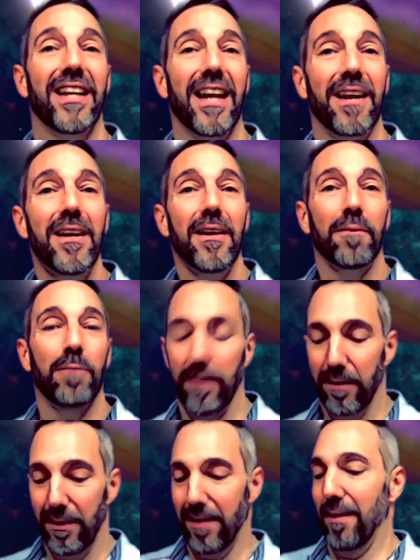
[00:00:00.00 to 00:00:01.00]
And I,
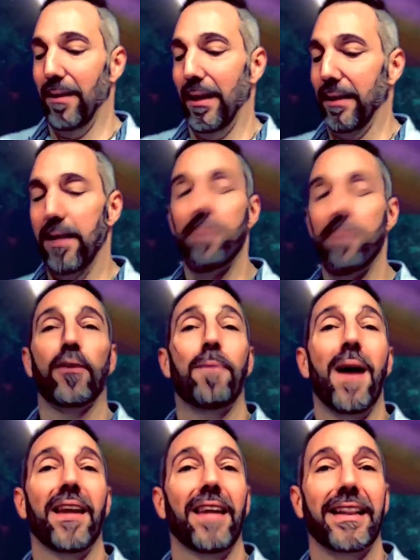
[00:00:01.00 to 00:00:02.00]
I like didn't
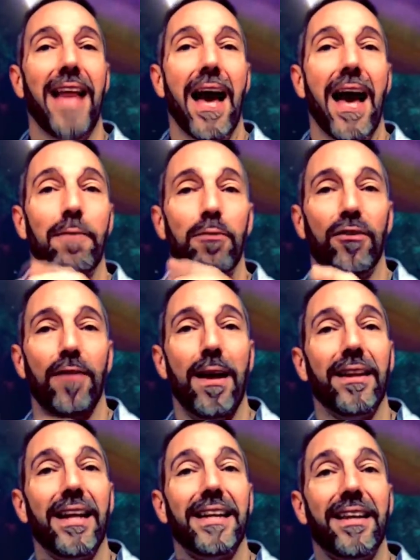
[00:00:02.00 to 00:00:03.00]
respond like that. I
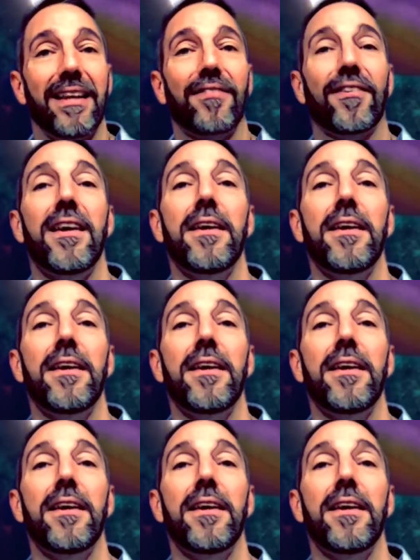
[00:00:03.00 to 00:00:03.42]
responded like this.